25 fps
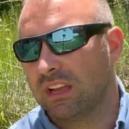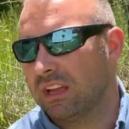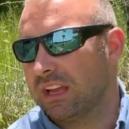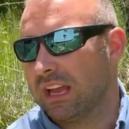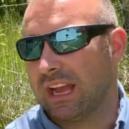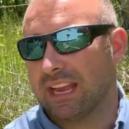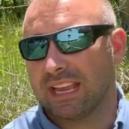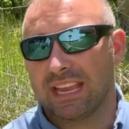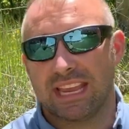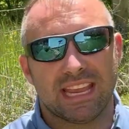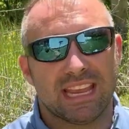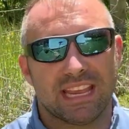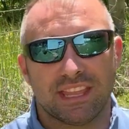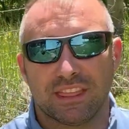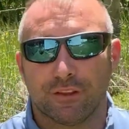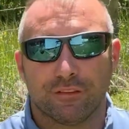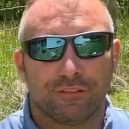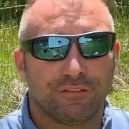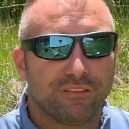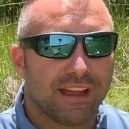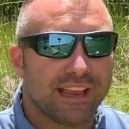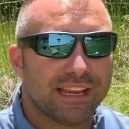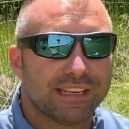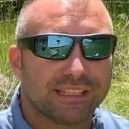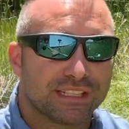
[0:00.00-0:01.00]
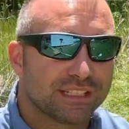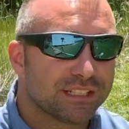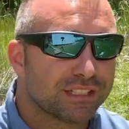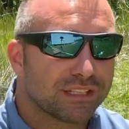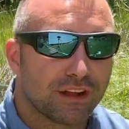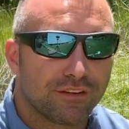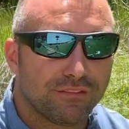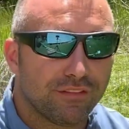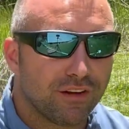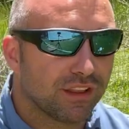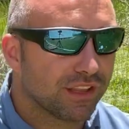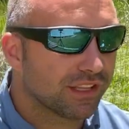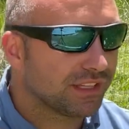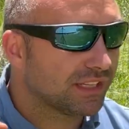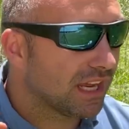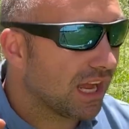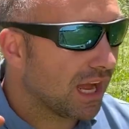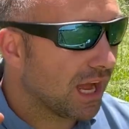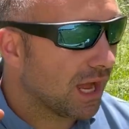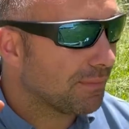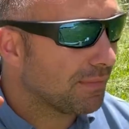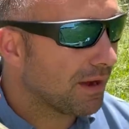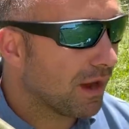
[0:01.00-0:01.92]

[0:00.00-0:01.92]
I get hit in the face and stuff all the time.